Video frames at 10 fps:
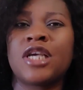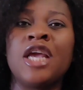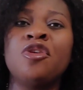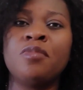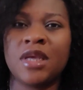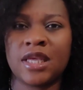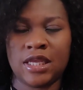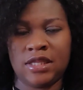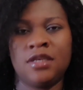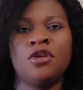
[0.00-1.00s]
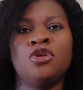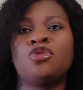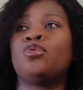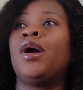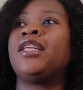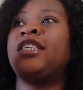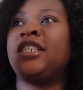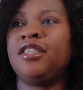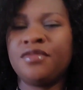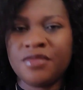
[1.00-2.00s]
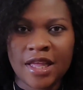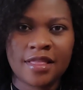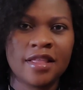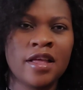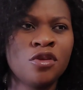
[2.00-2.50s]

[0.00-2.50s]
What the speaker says: are you making to achieve that?